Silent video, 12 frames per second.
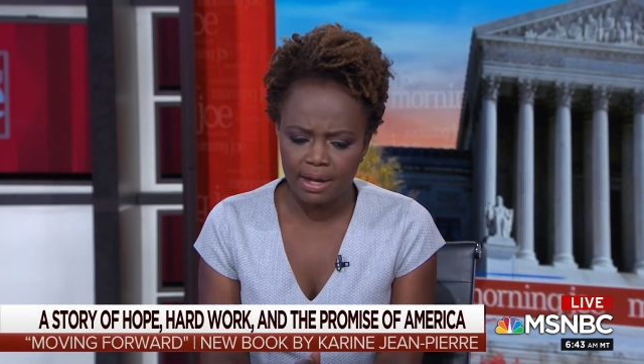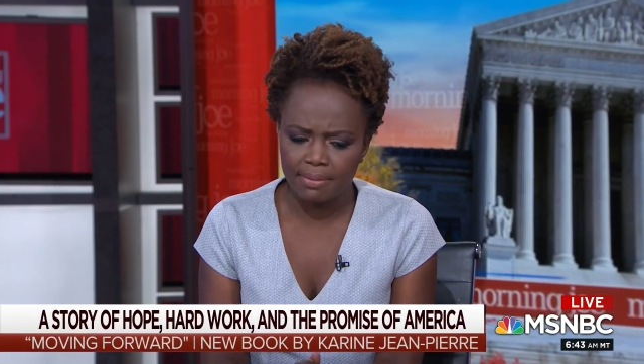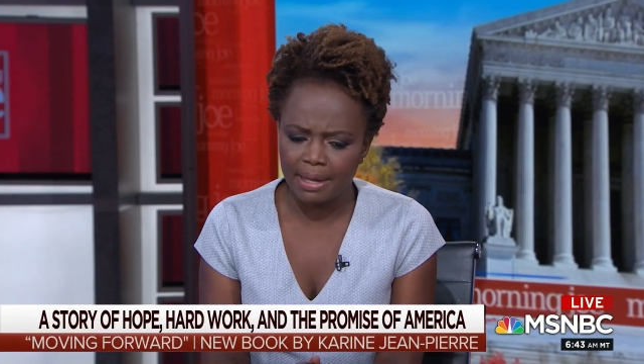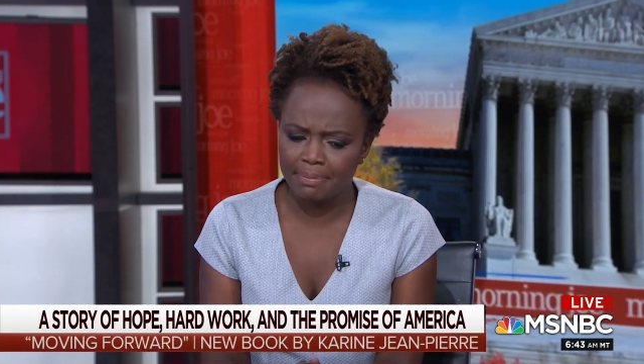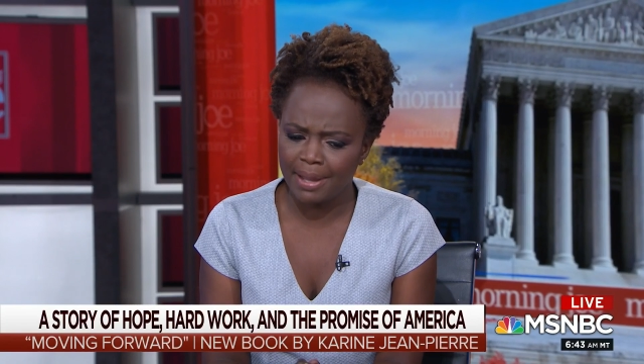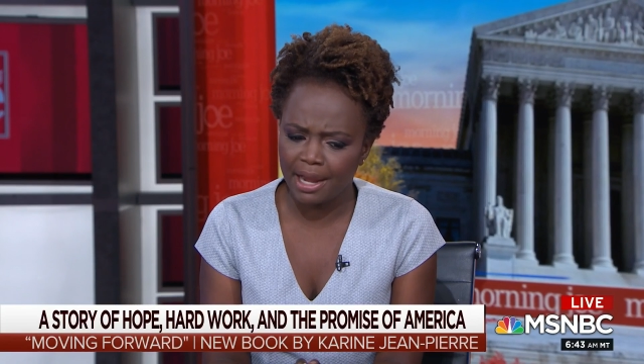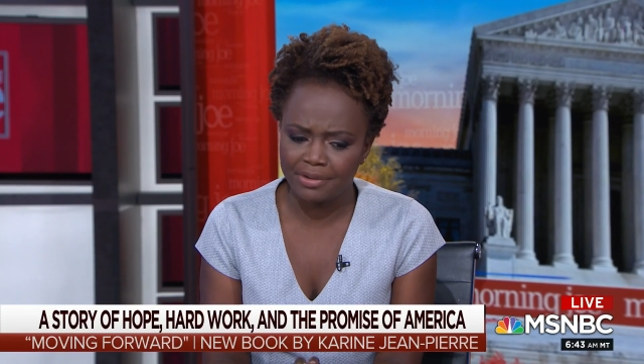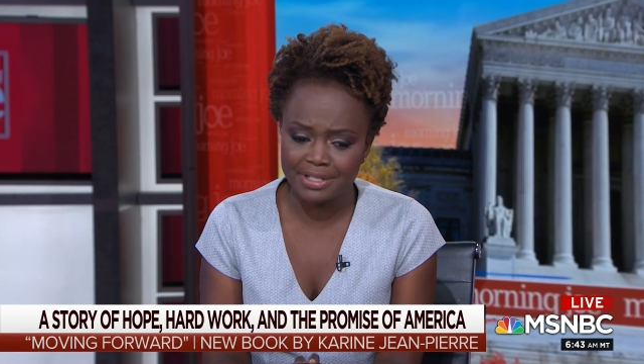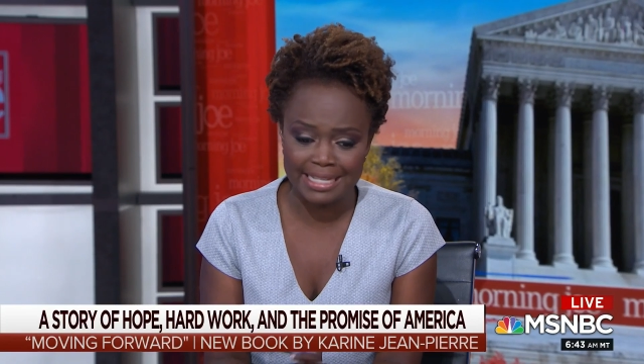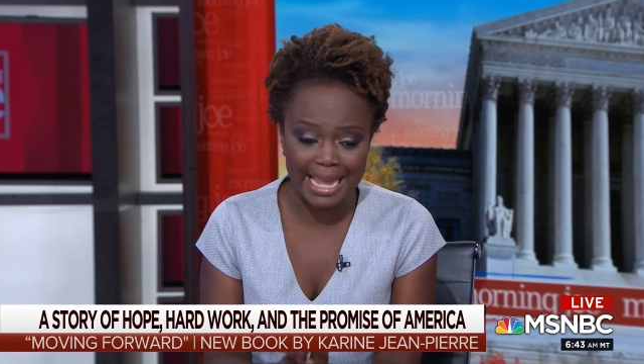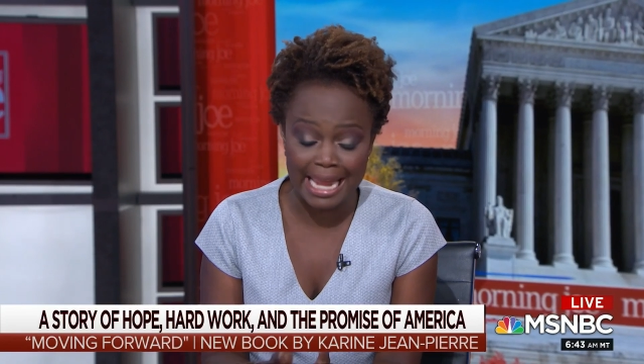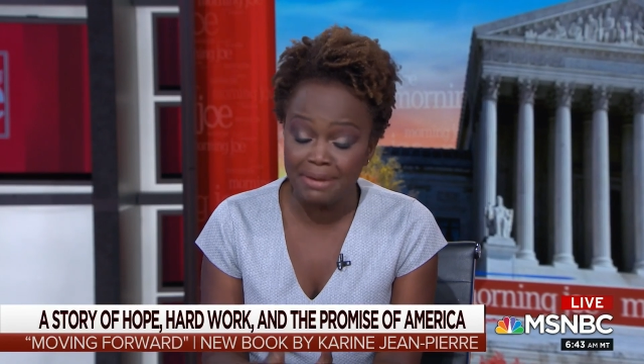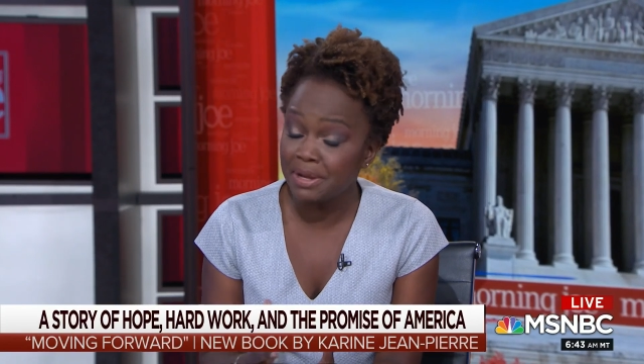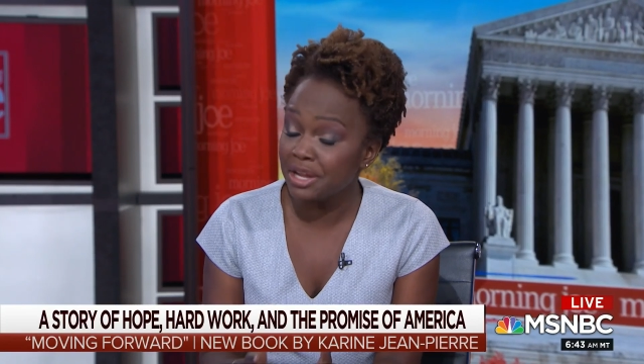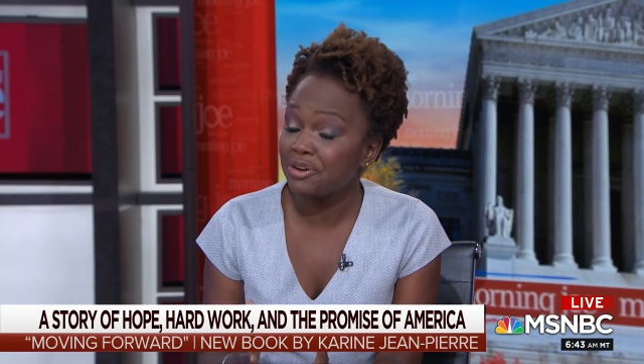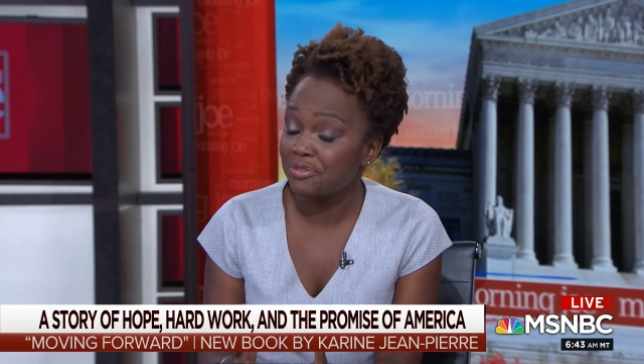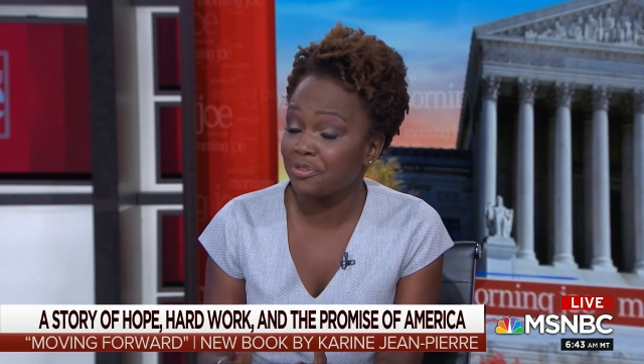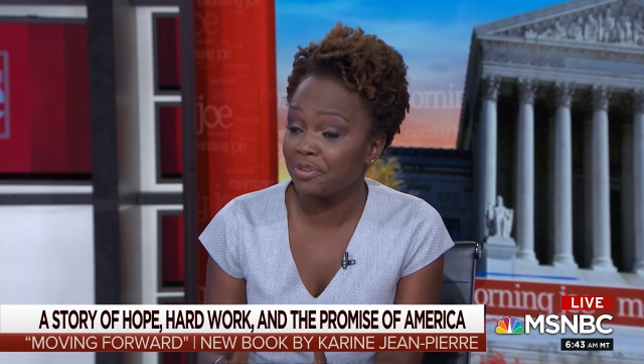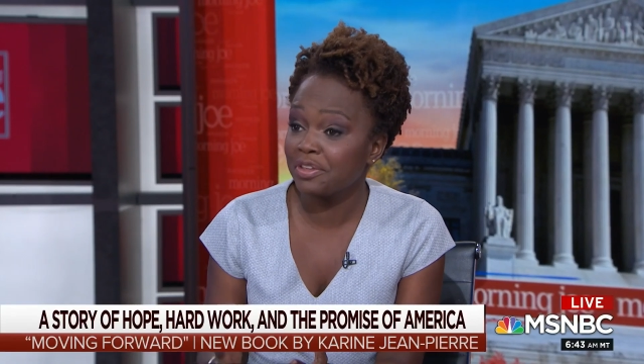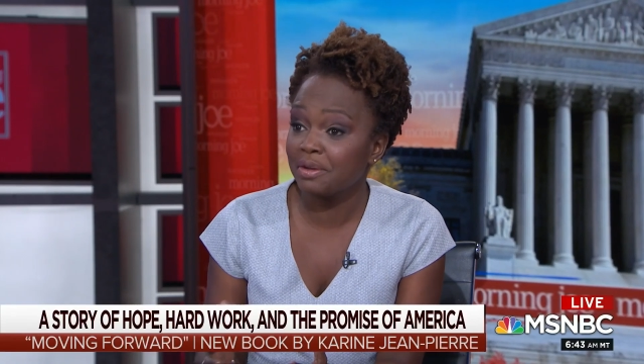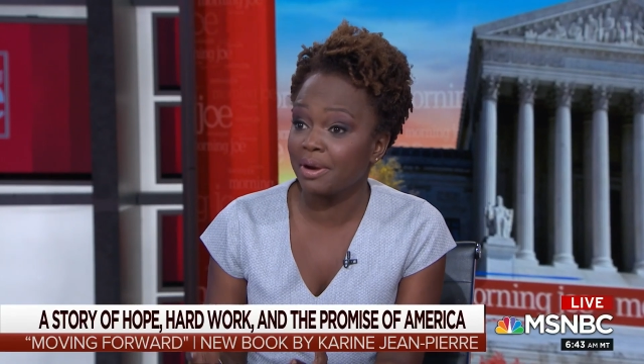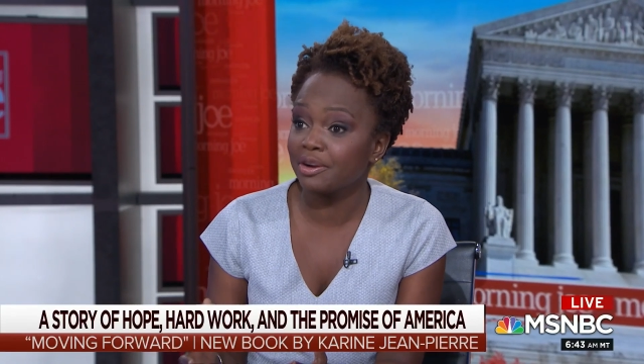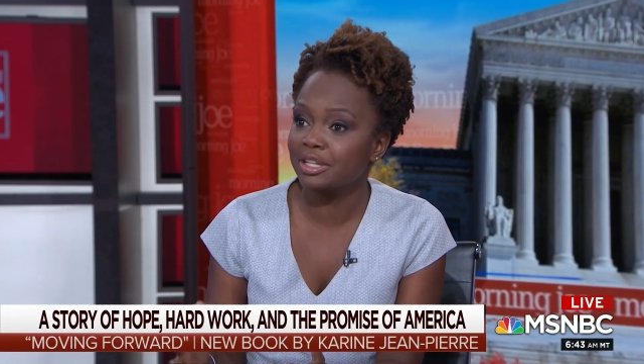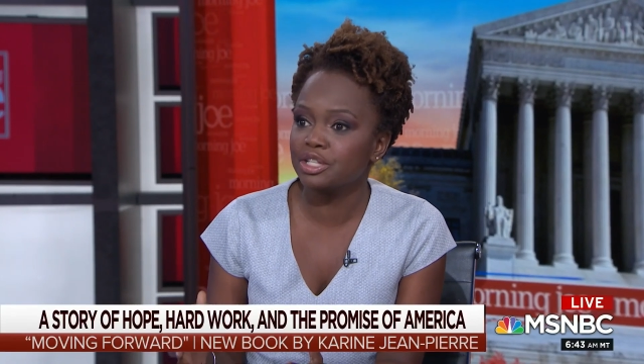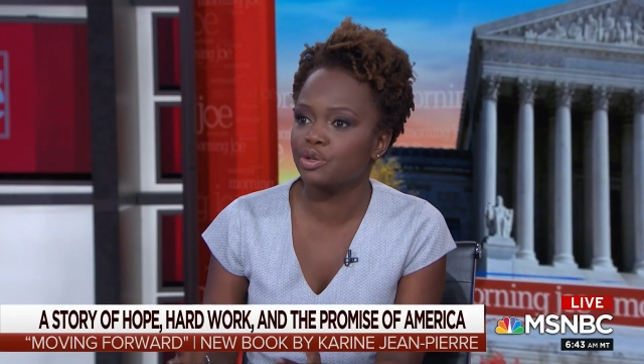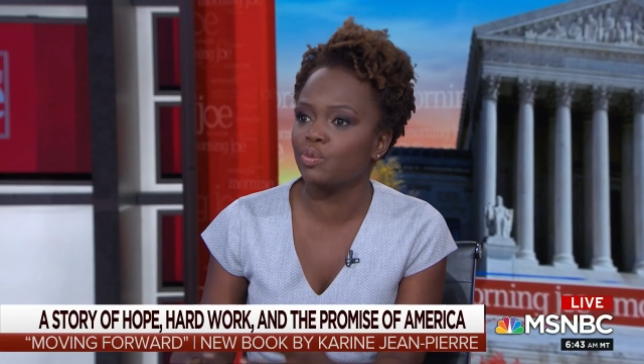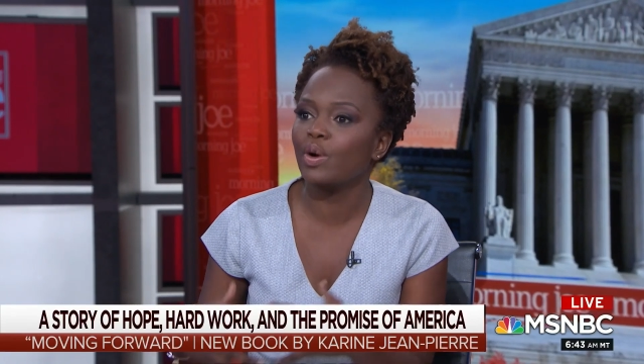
My parents came here for the American dream,